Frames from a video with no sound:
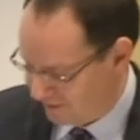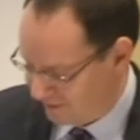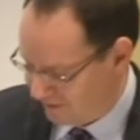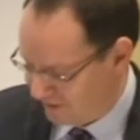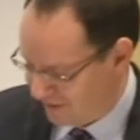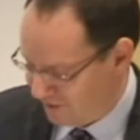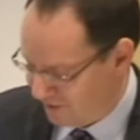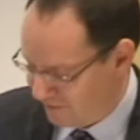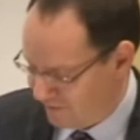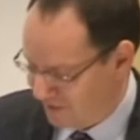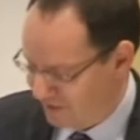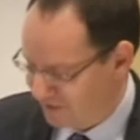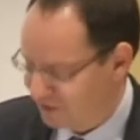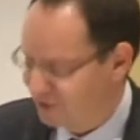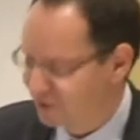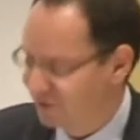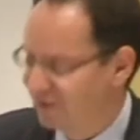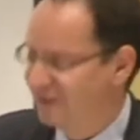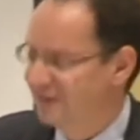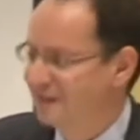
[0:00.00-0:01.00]
in the
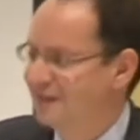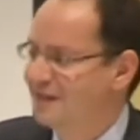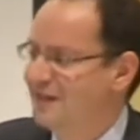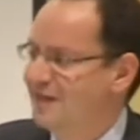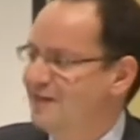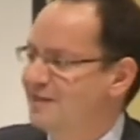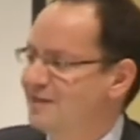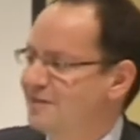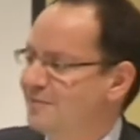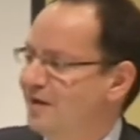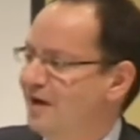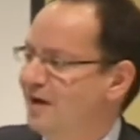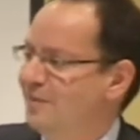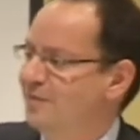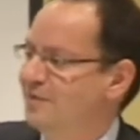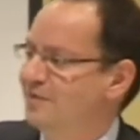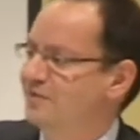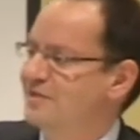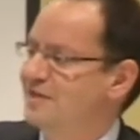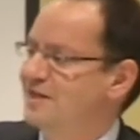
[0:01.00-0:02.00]
military, in the Department
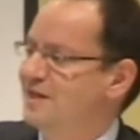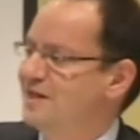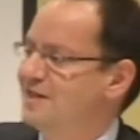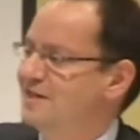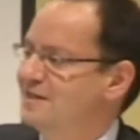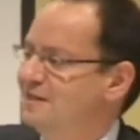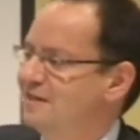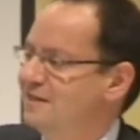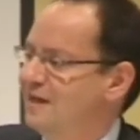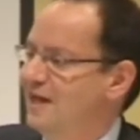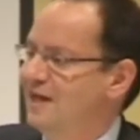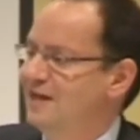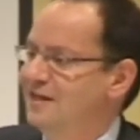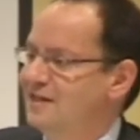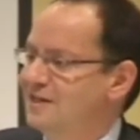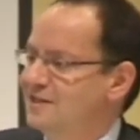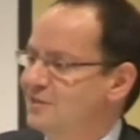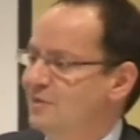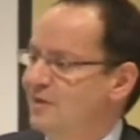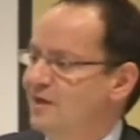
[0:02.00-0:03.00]
of State and
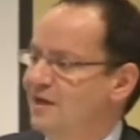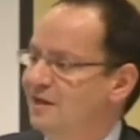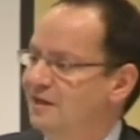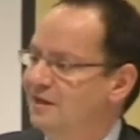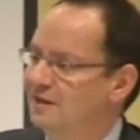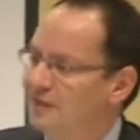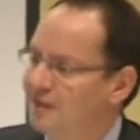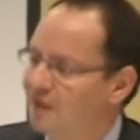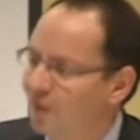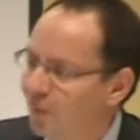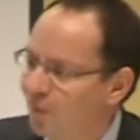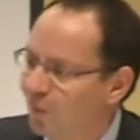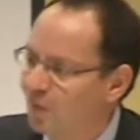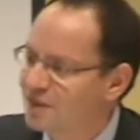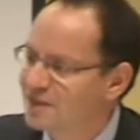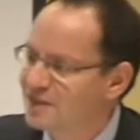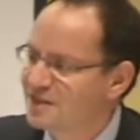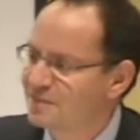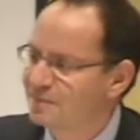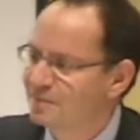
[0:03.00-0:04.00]
elsewhere, were
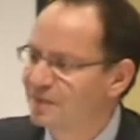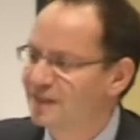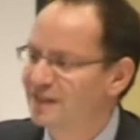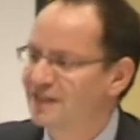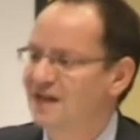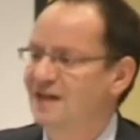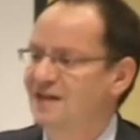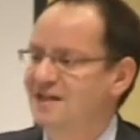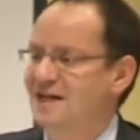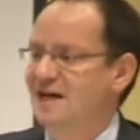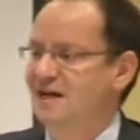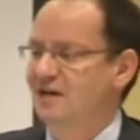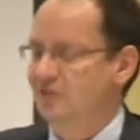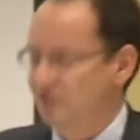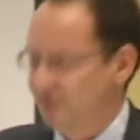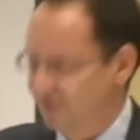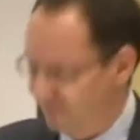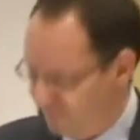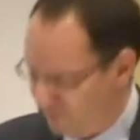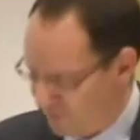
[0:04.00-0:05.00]
simply cut out
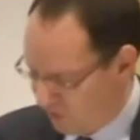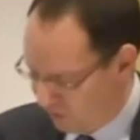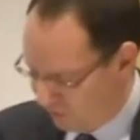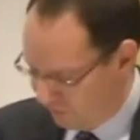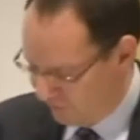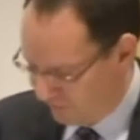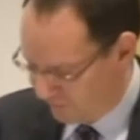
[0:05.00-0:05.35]
of the